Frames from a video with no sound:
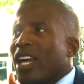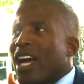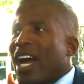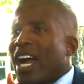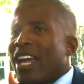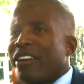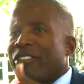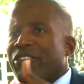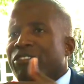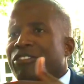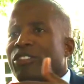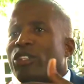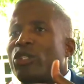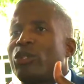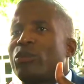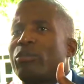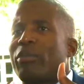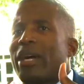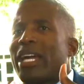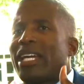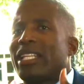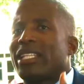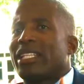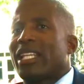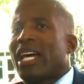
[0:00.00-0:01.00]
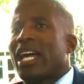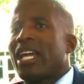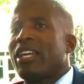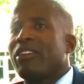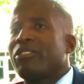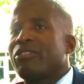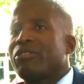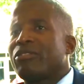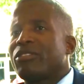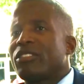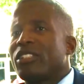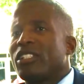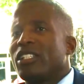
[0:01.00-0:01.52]
I feel my
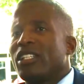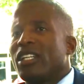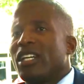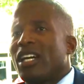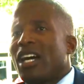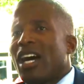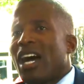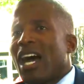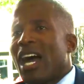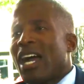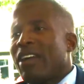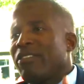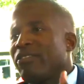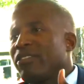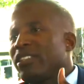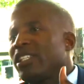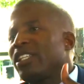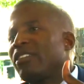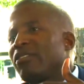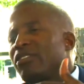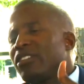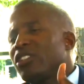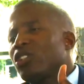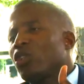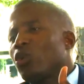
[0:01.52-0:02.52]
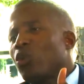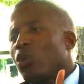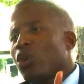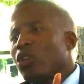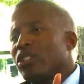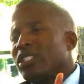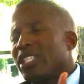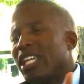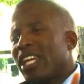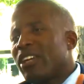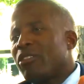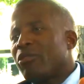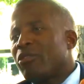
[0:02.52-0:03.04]
life, I've given the
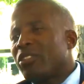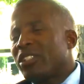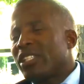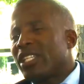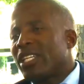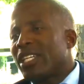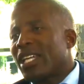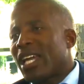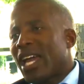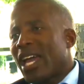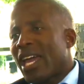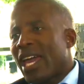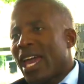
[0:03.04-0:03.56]
world everything I